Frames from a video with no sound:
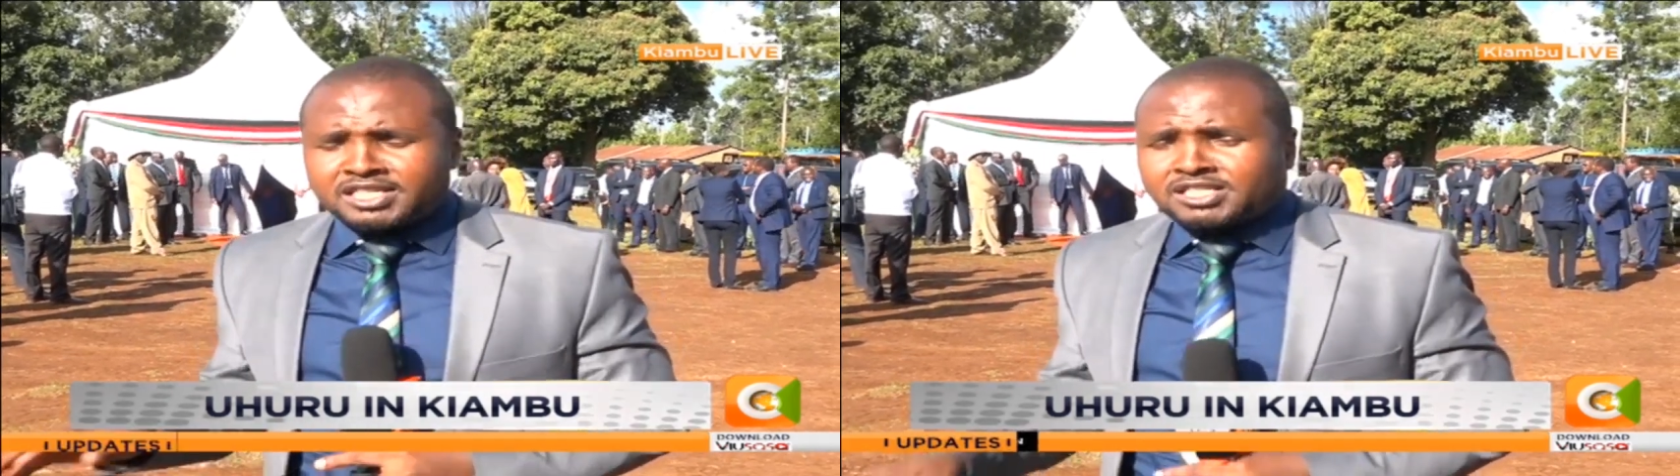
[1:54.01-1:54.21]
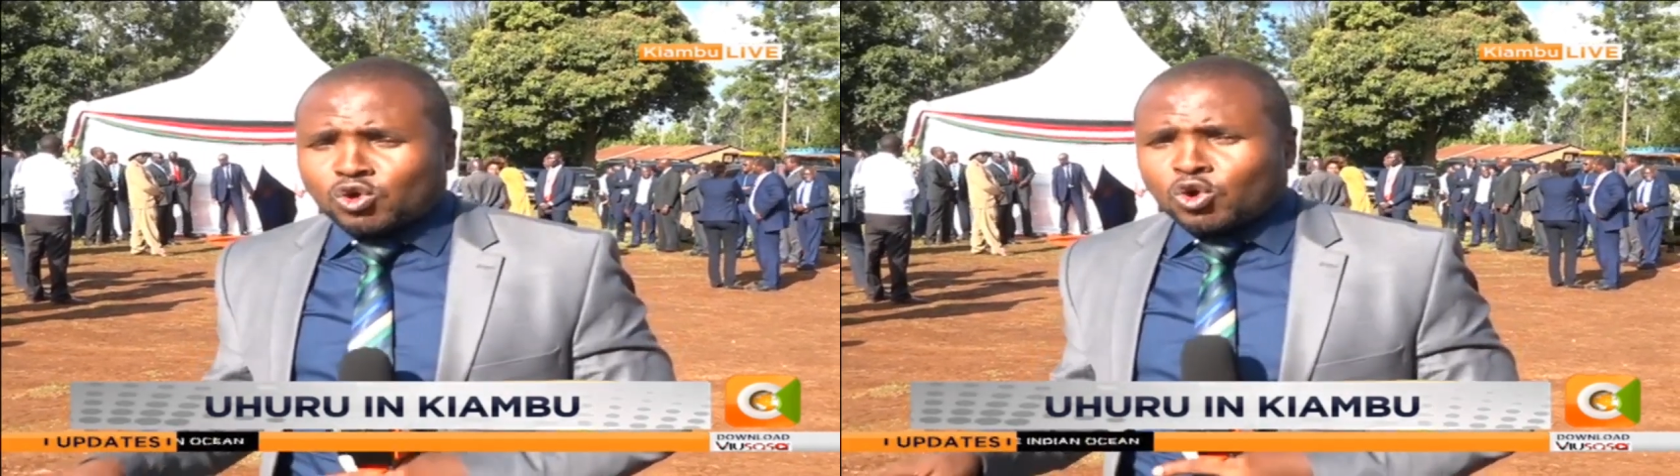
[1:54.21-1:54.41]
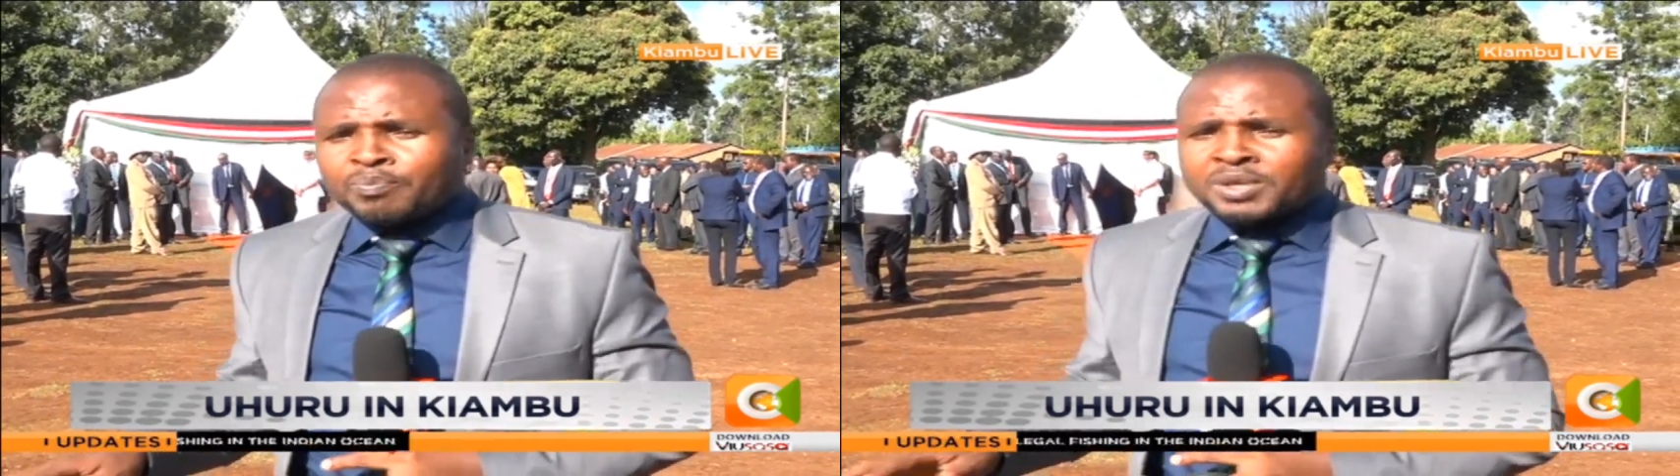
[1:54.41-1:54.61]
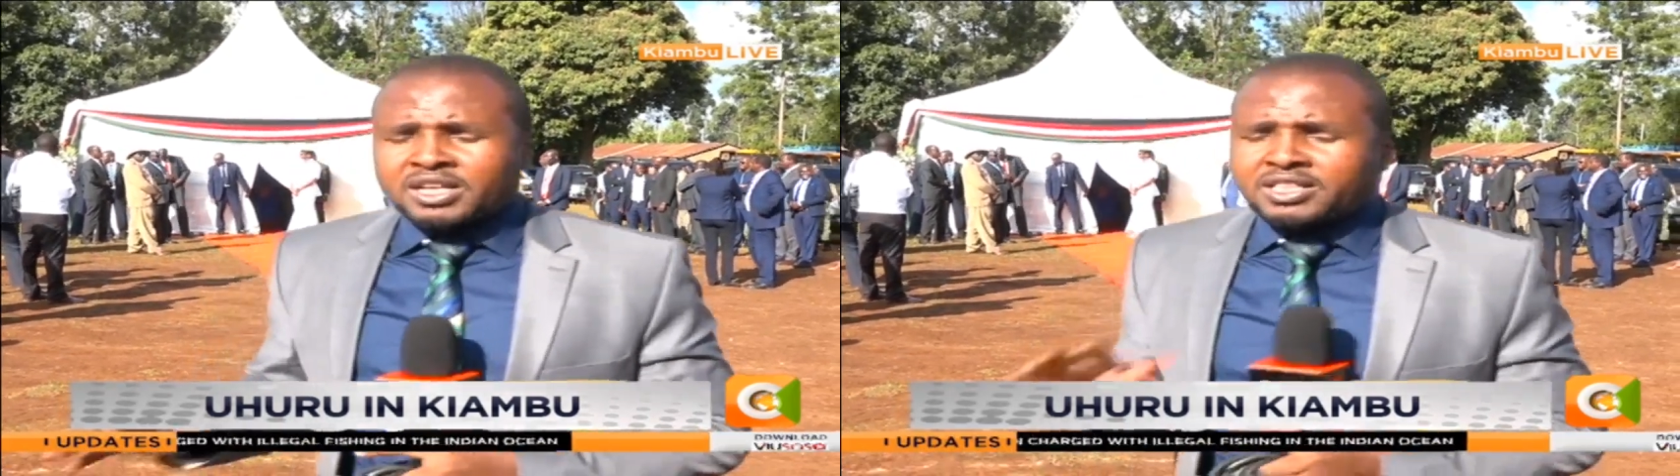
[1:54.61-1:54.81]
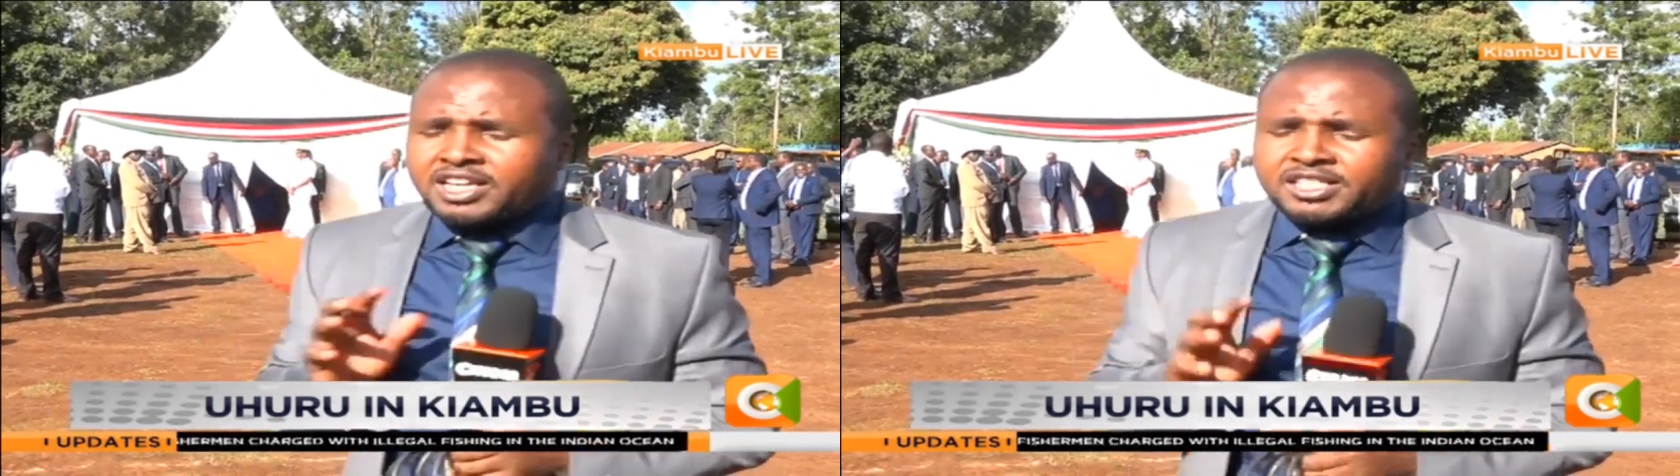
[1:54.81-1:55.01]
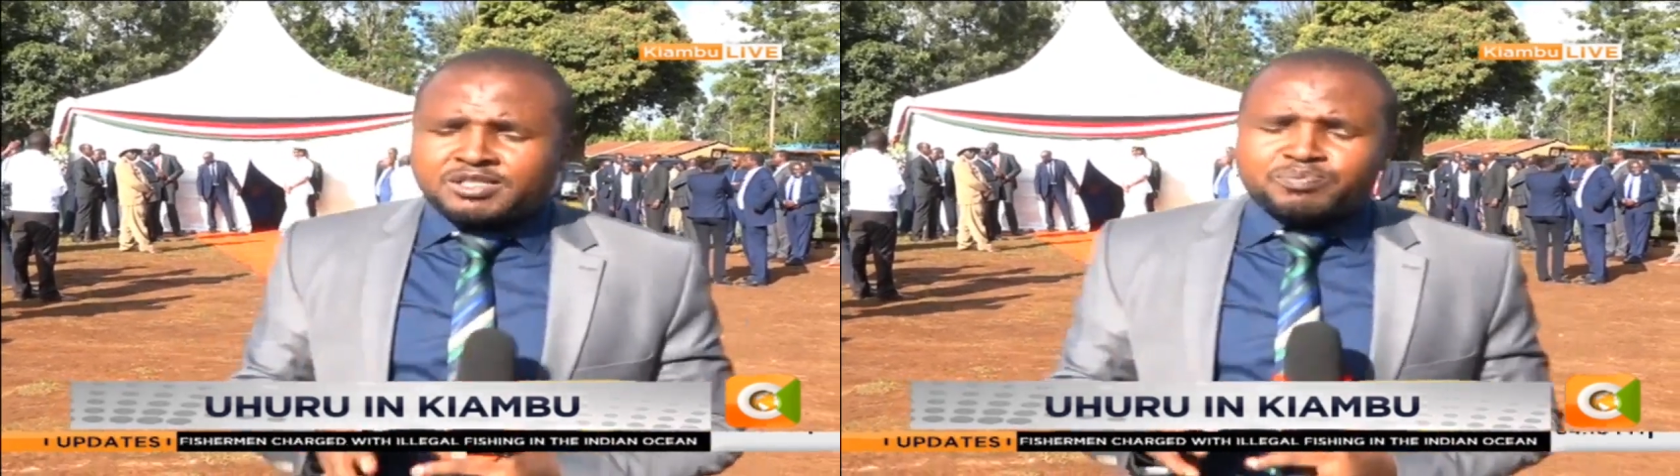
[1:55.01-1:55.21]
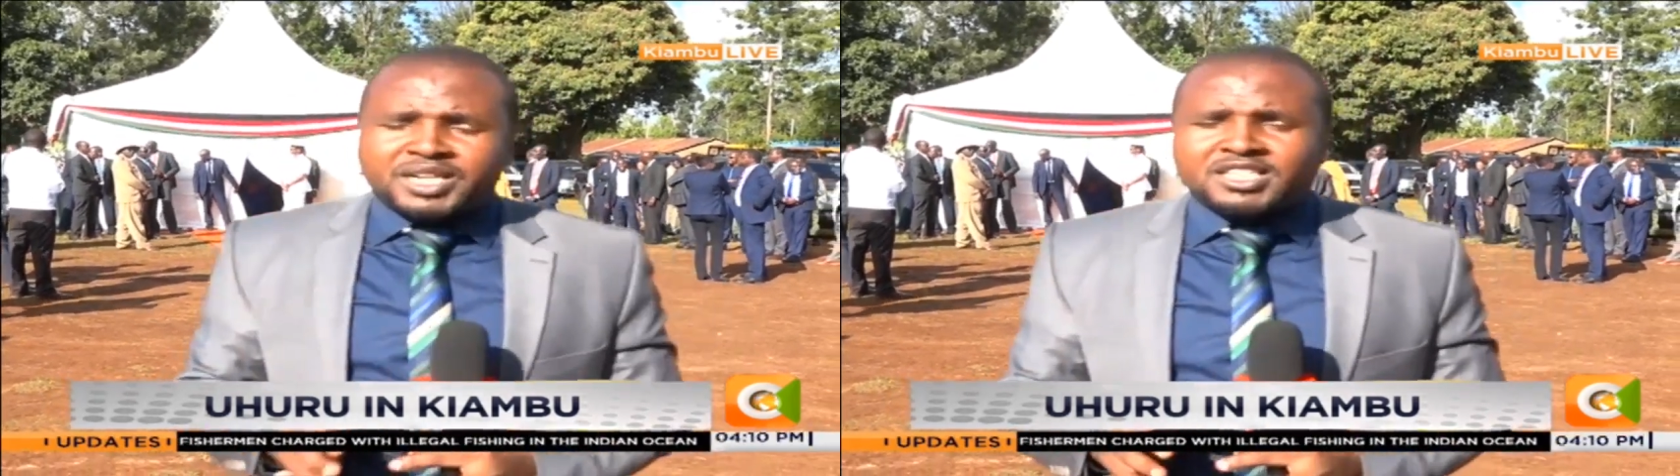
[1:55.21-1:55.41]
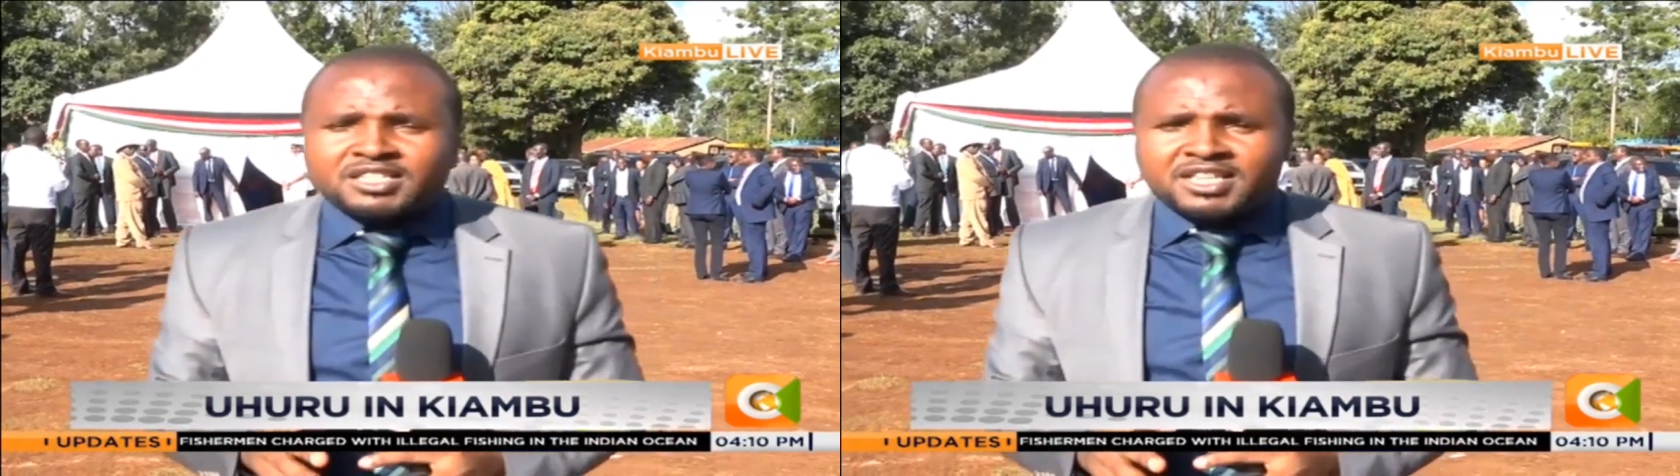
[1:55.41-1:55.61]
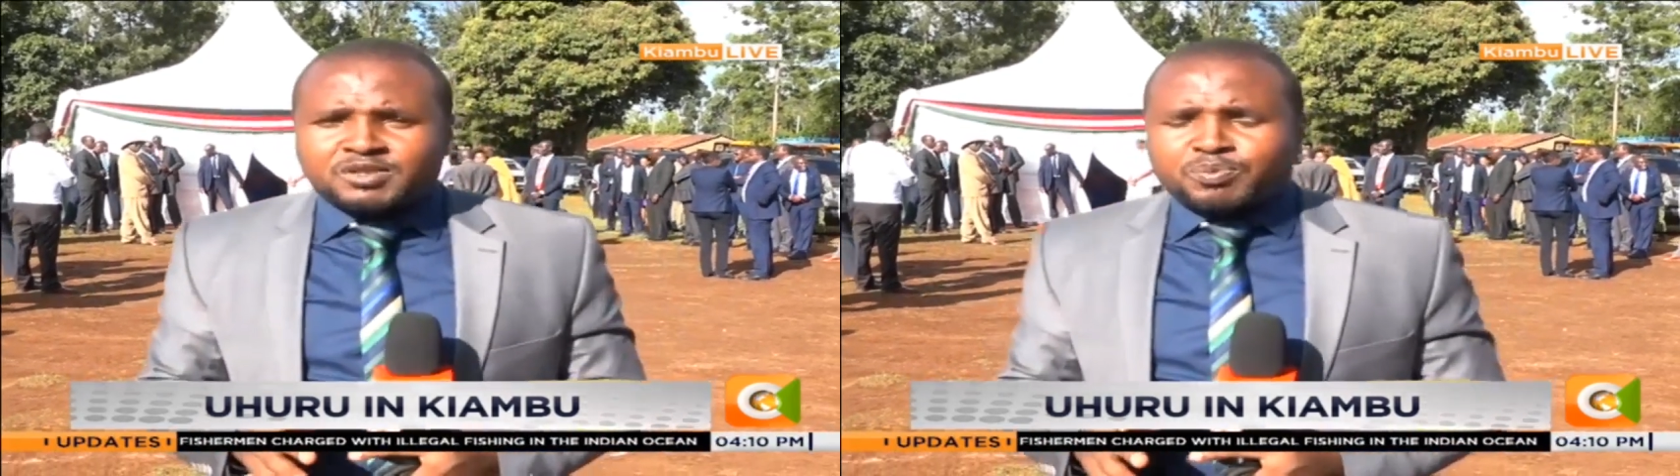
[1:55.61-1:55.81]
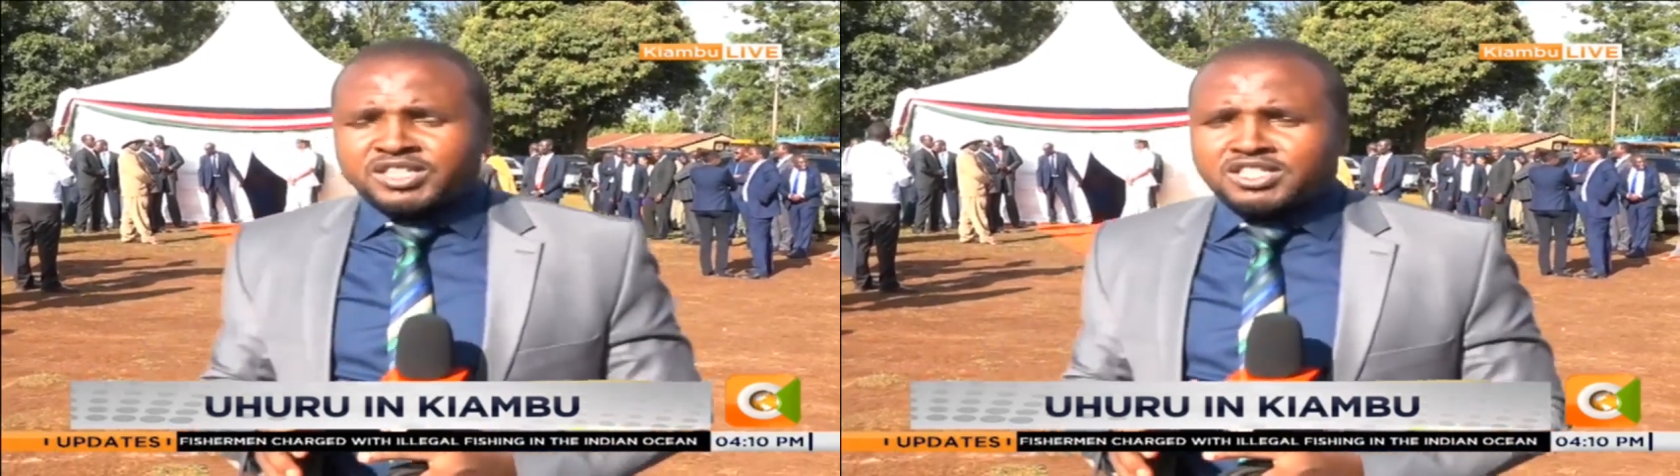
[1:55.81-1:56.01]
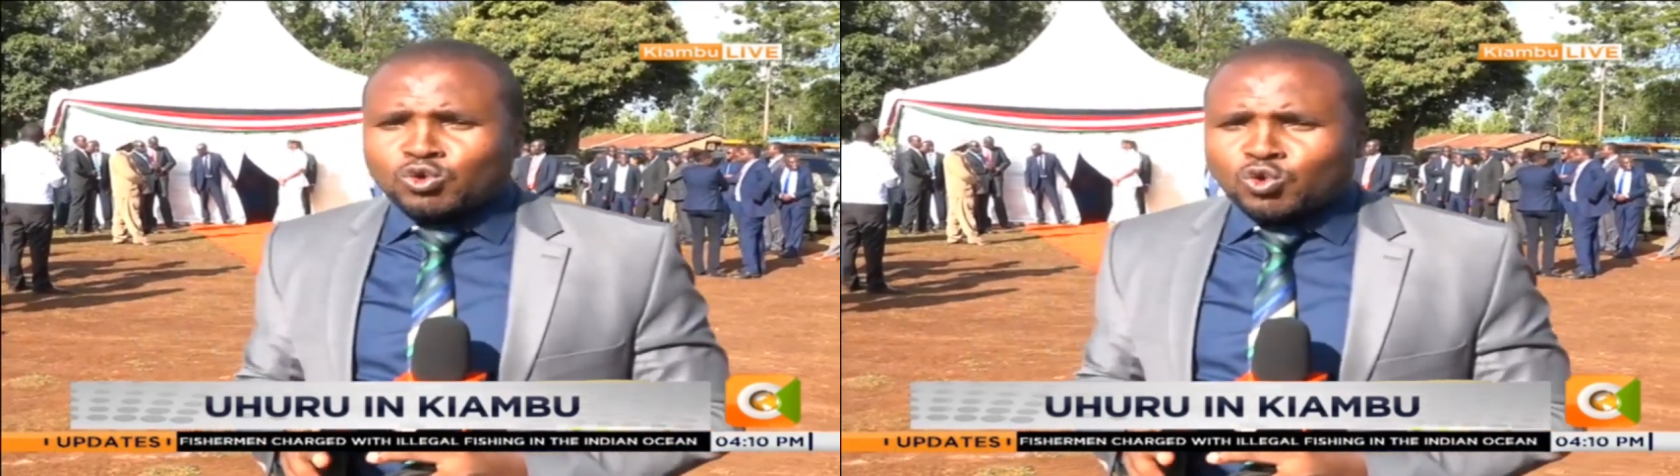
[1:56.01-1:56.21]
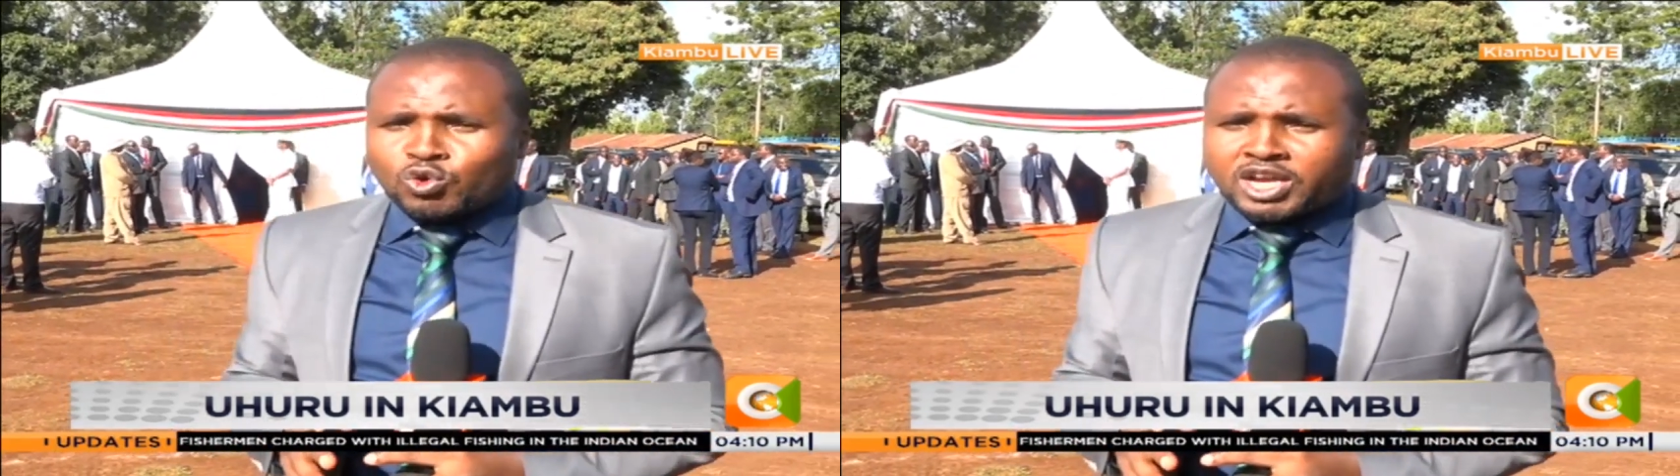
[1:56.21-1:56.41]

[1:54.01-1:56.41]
And so it's expected that President Uhuru